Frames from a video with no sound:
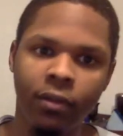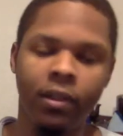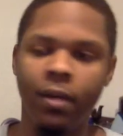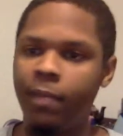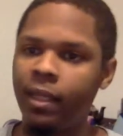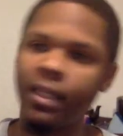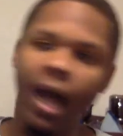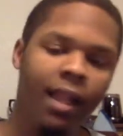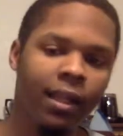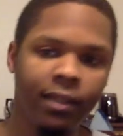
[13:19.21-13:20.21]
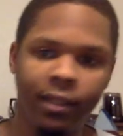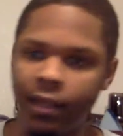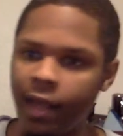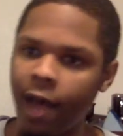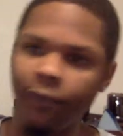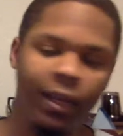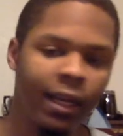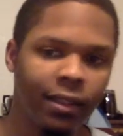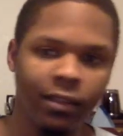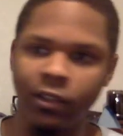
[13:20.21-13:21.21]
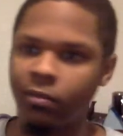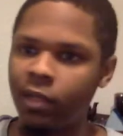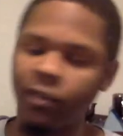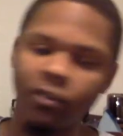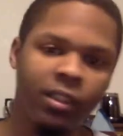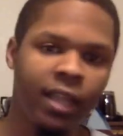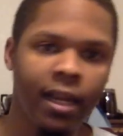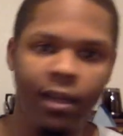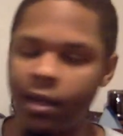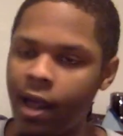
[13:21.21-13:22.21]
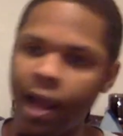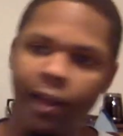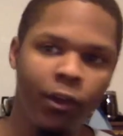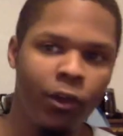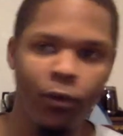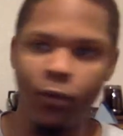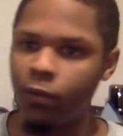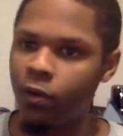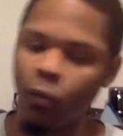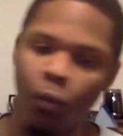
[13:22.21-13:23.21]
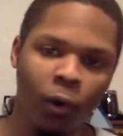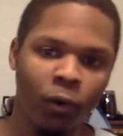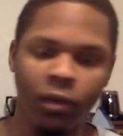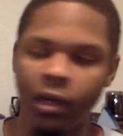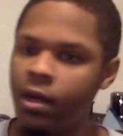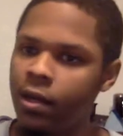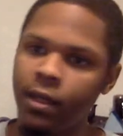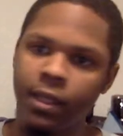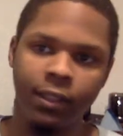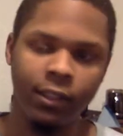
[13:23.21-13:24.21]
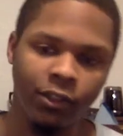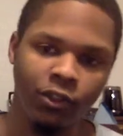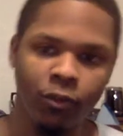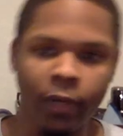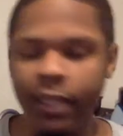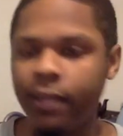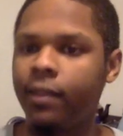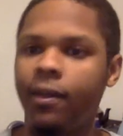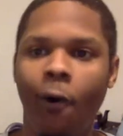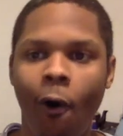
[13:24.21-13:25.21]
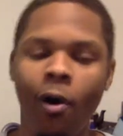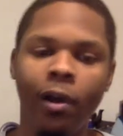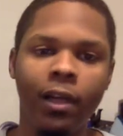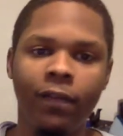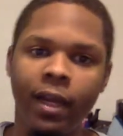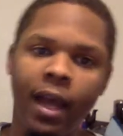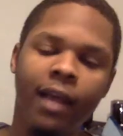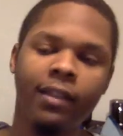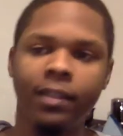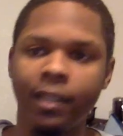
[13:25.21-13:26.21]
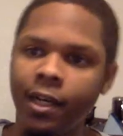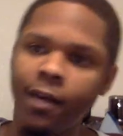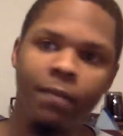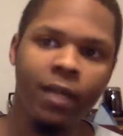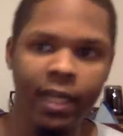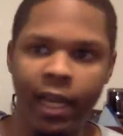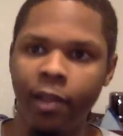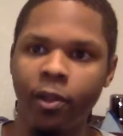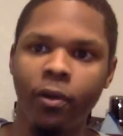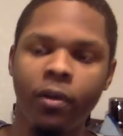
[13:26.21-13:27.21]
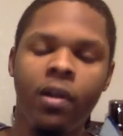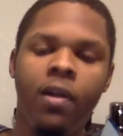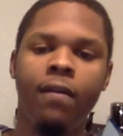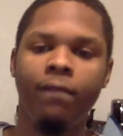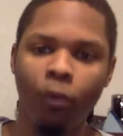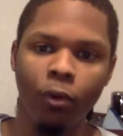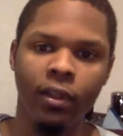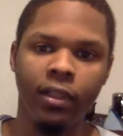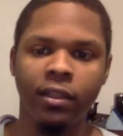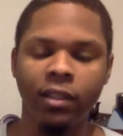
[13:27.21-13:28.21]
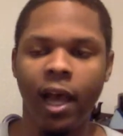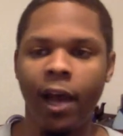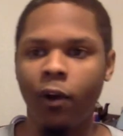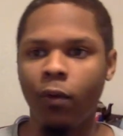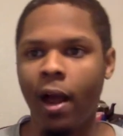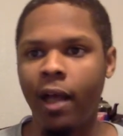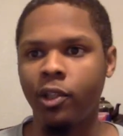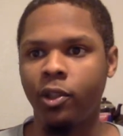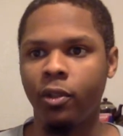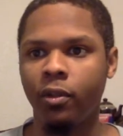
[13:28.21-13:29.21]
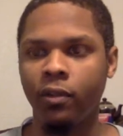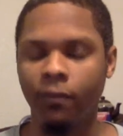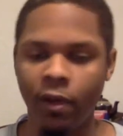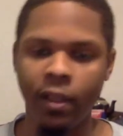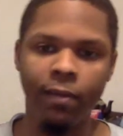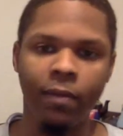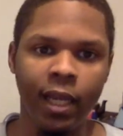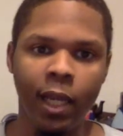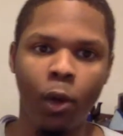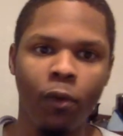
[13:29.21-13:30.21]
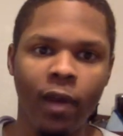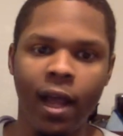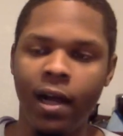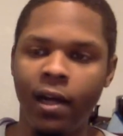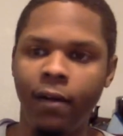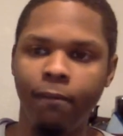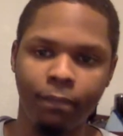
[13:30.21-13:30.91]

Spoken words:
The mentality, the athleticism, the understanding, the IQ, the work, the strength, all of it has to come together for this entire roster, for them to get over that hump